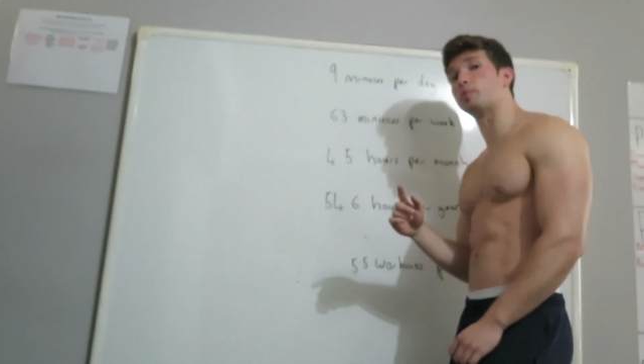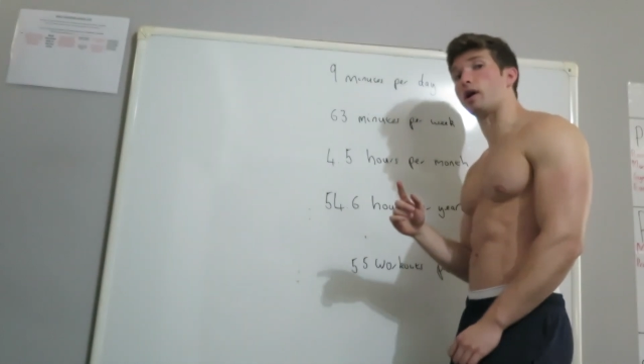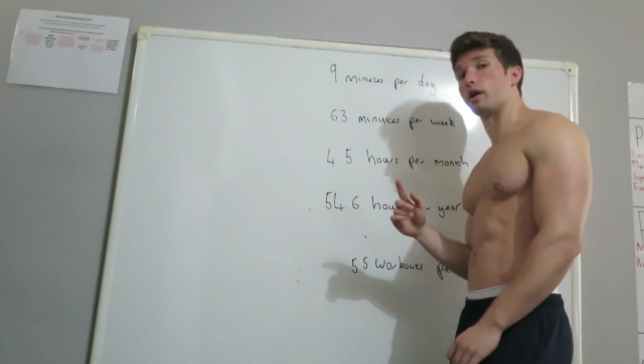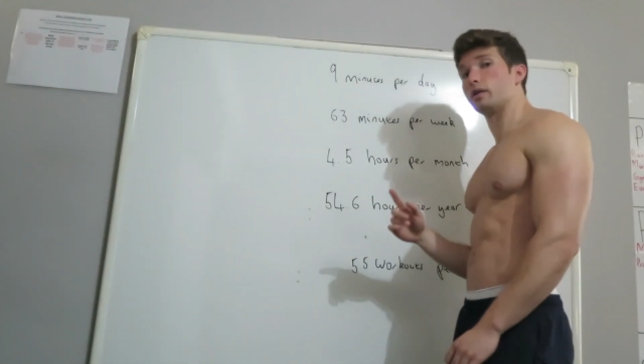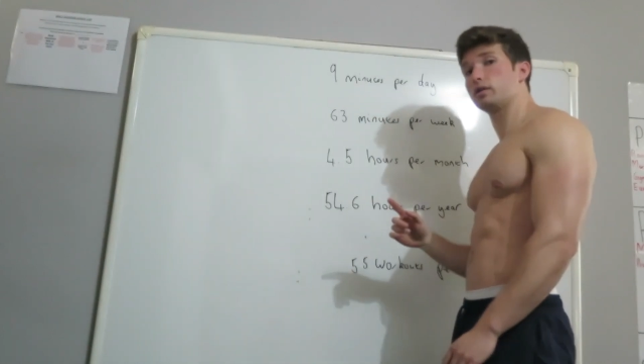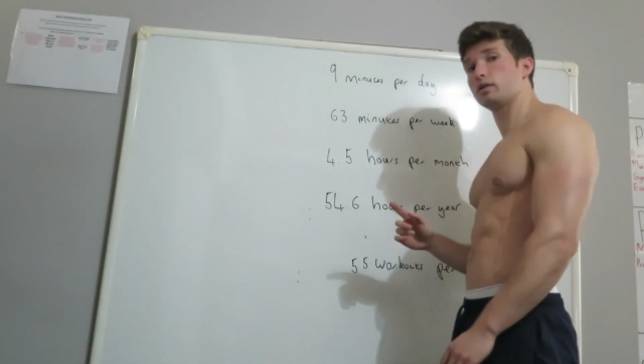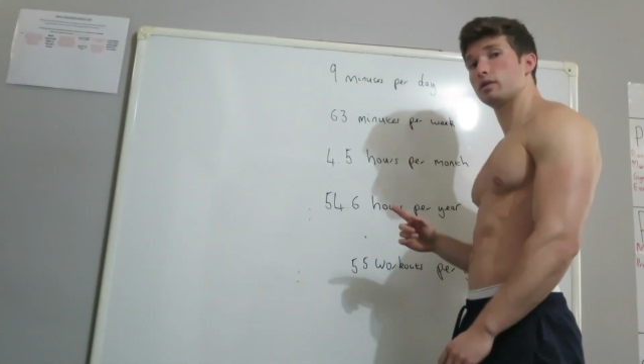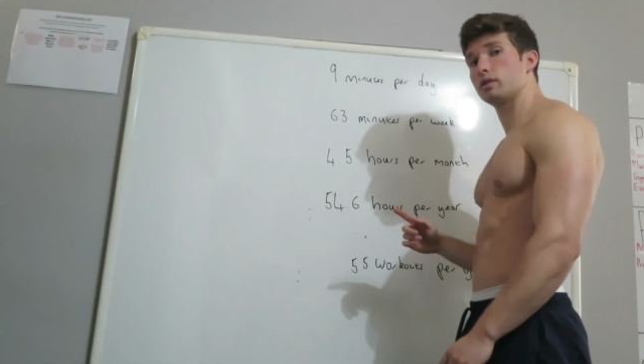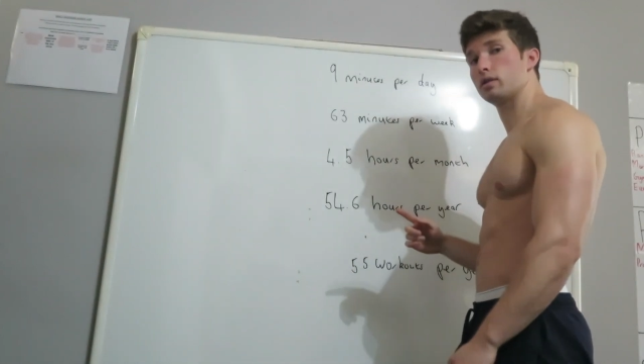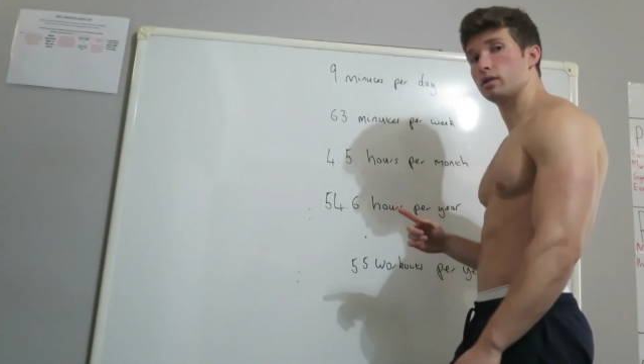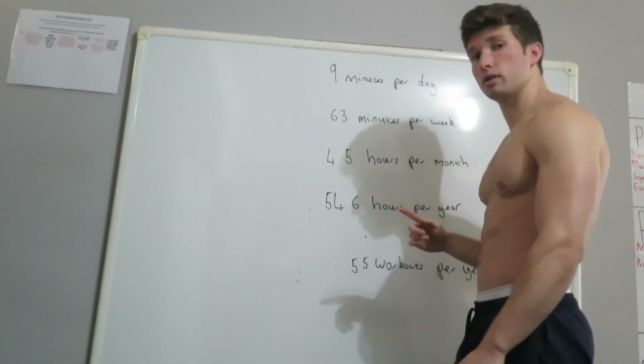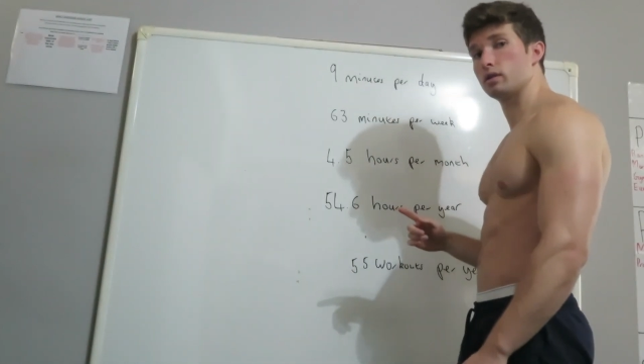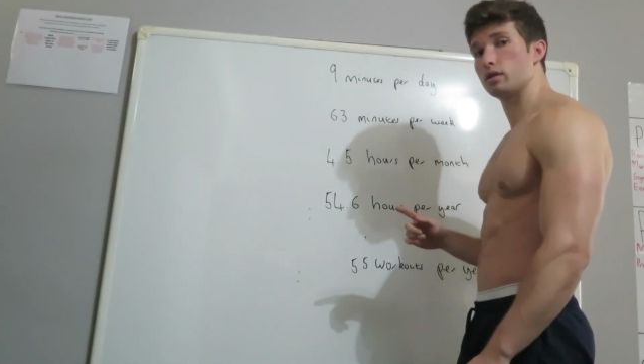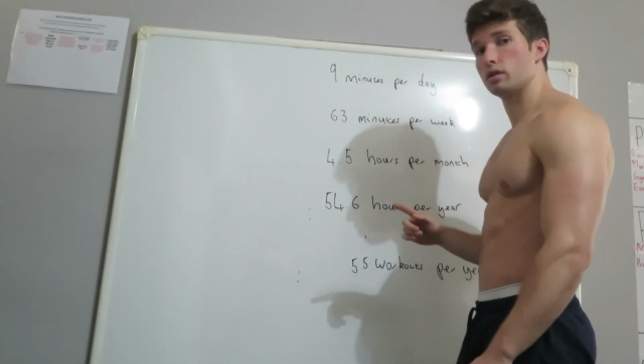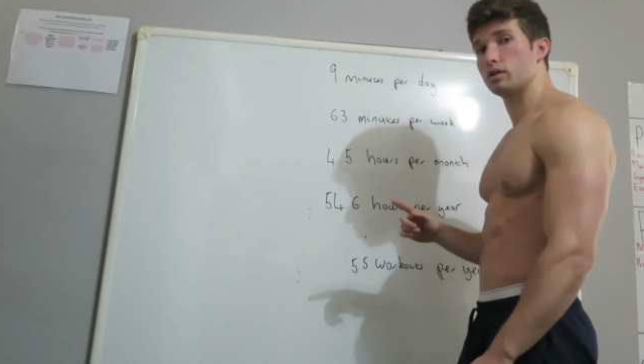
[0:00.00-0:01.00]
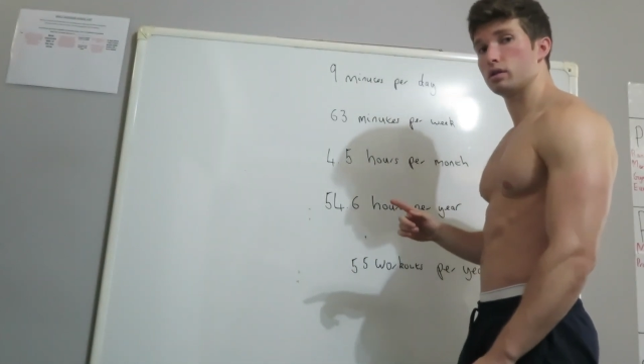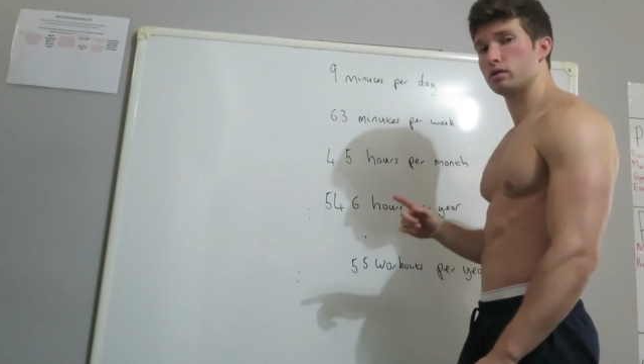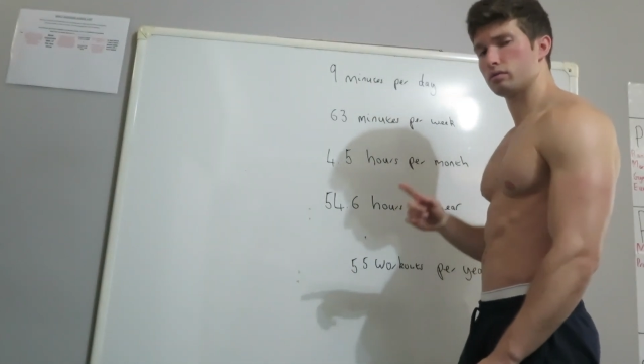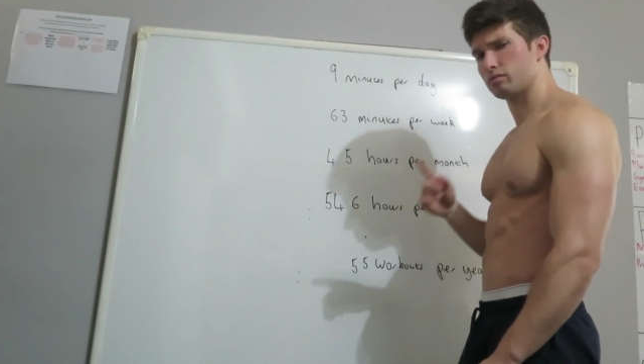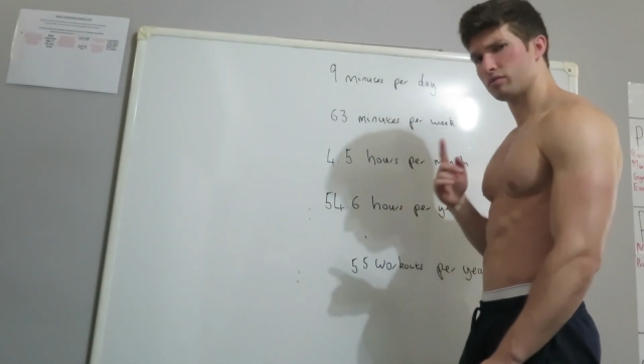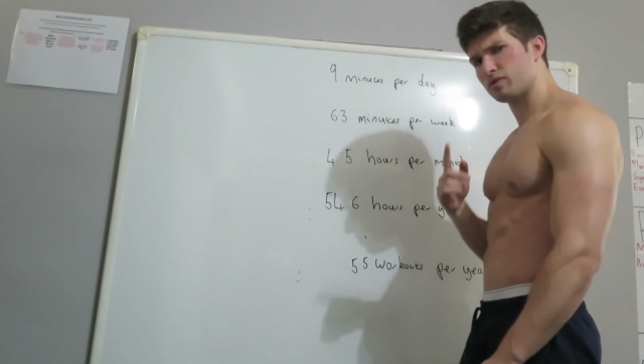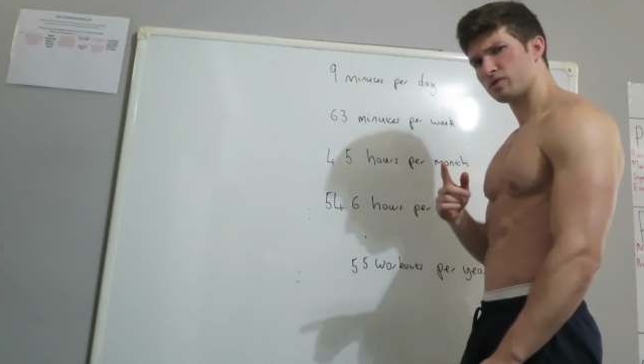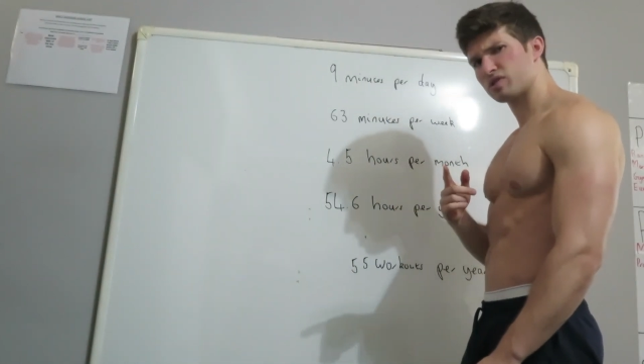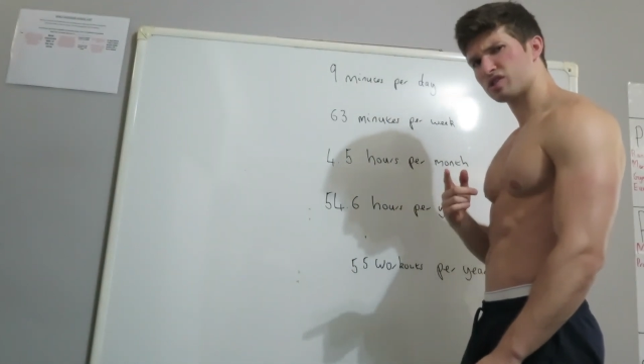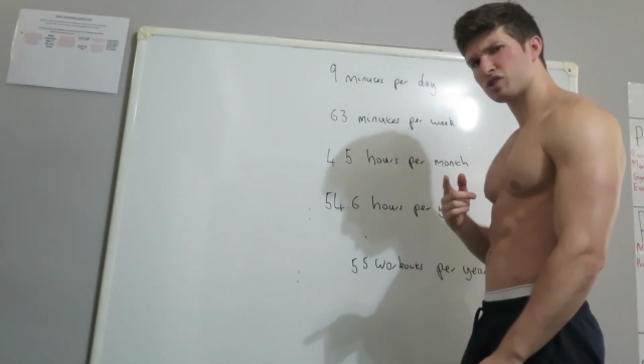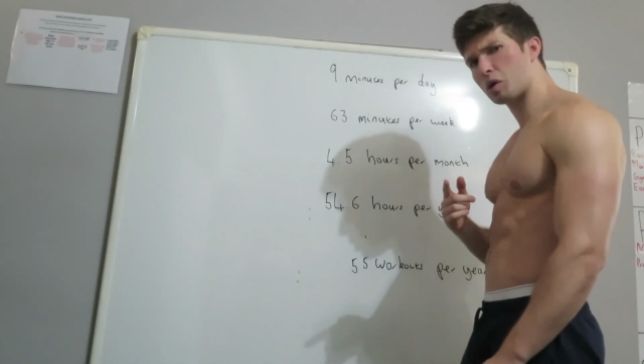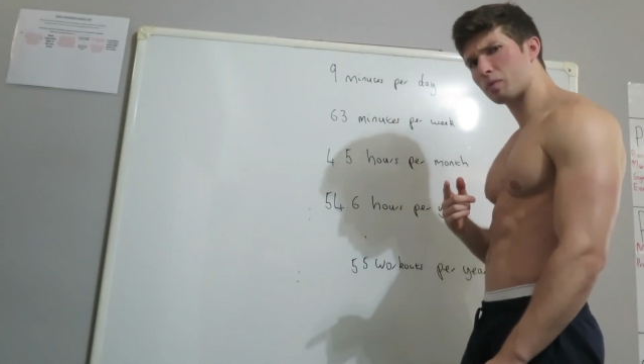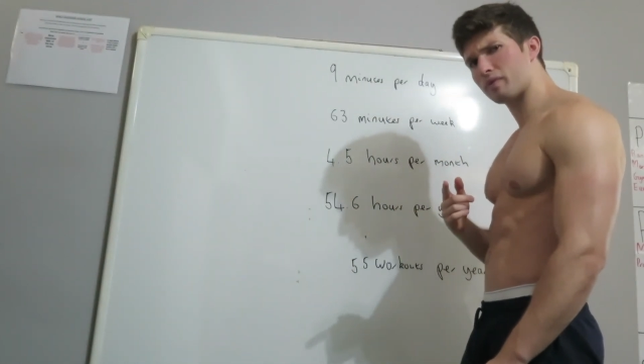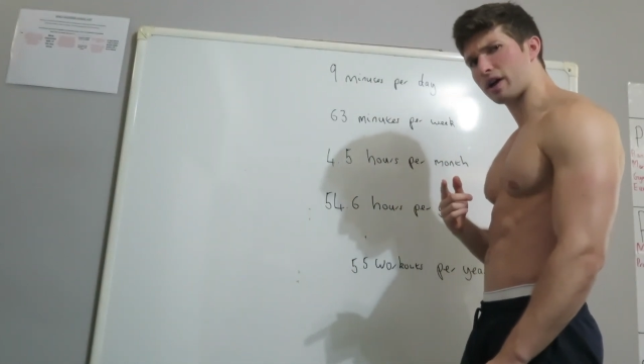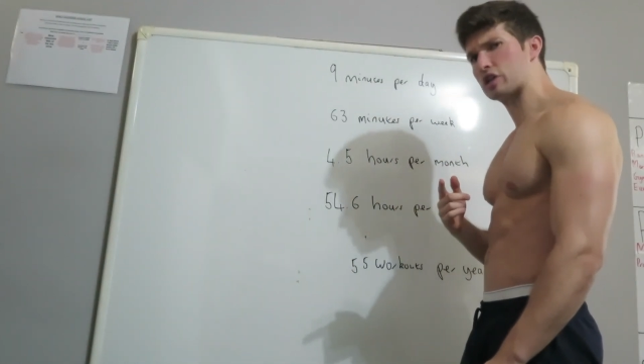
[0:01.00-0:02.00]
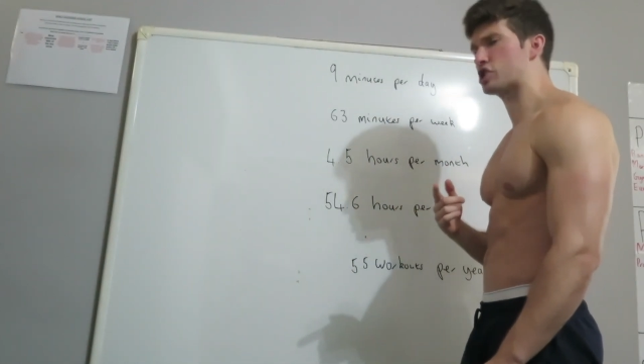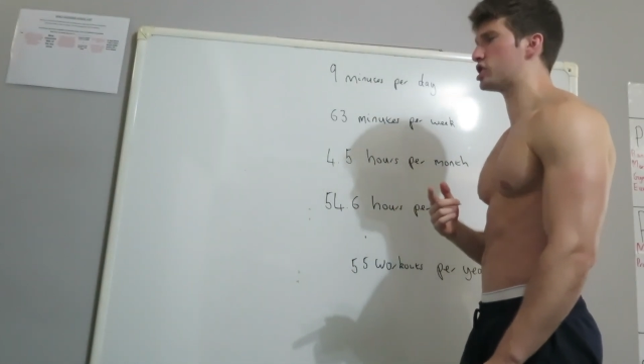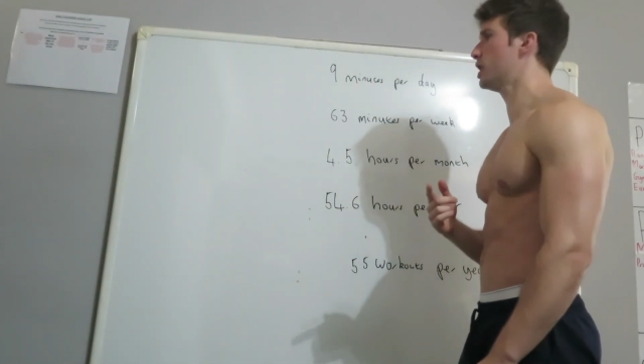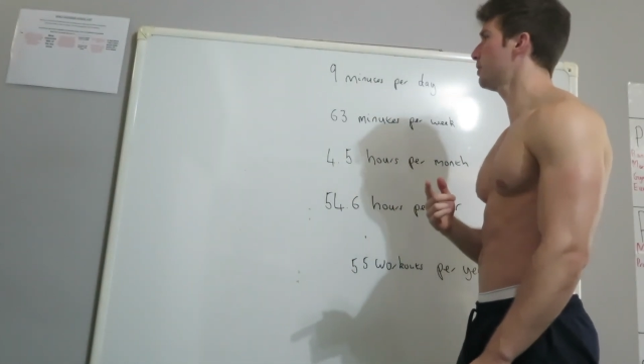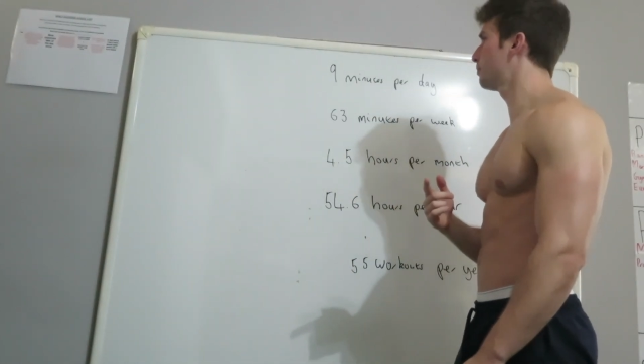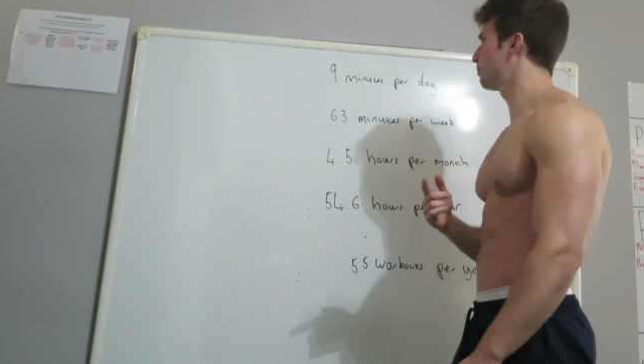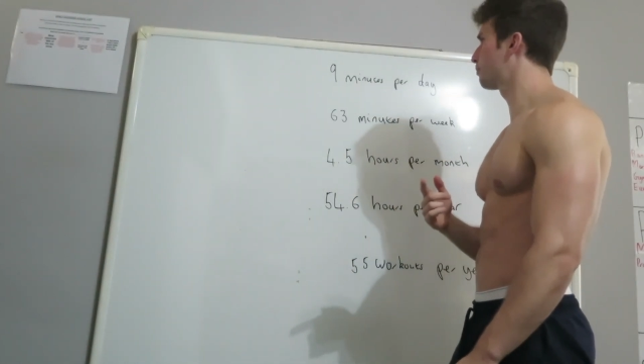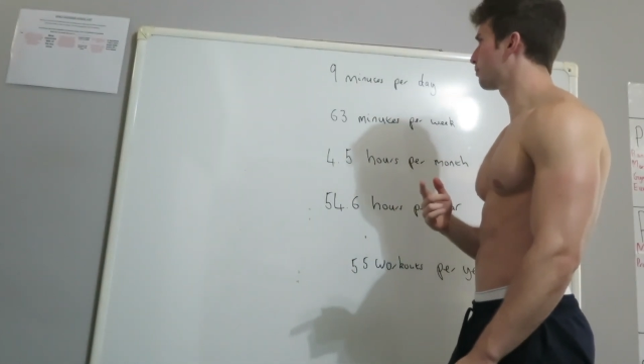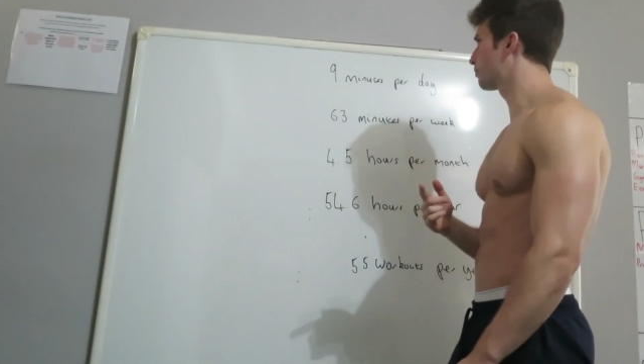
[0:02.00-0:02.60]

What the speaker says: button, stop that shit.